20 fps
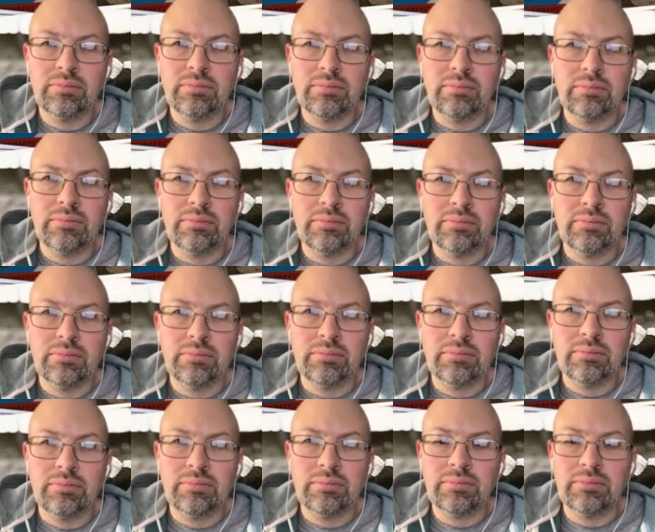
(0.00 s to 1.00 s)

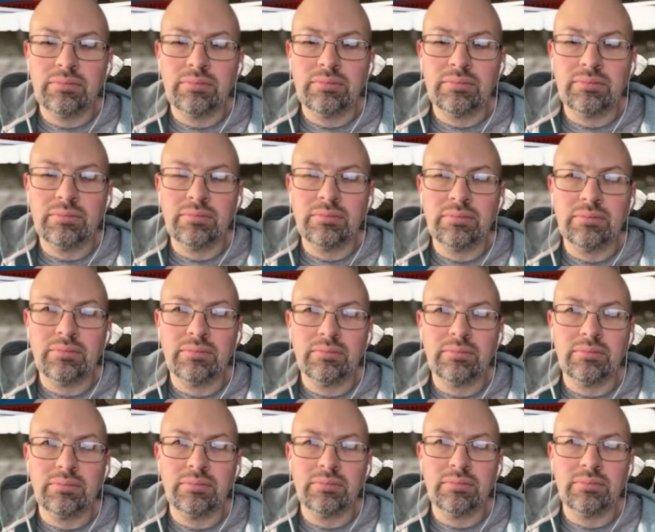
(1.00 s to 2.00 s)

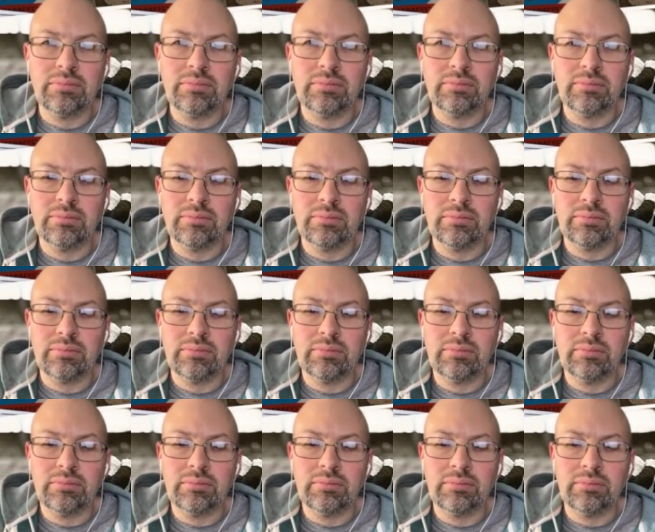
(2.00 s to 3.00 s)

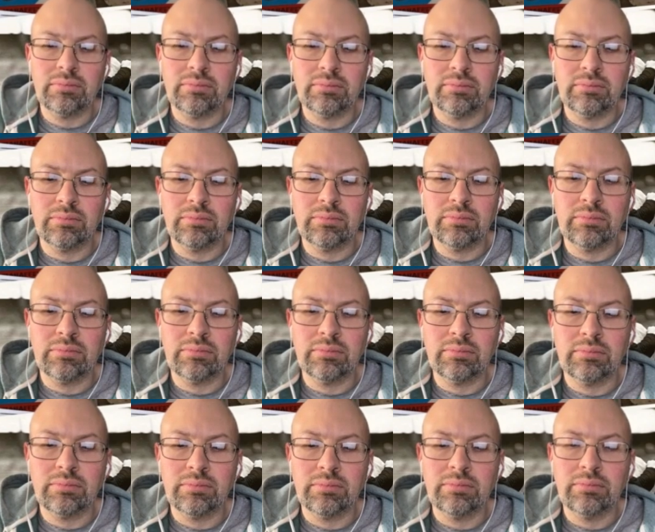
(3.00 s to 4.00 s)

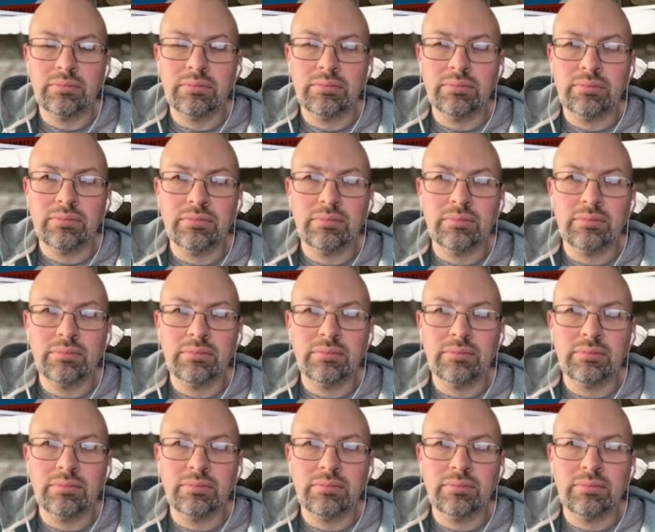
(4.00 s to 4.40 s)
(not speaking)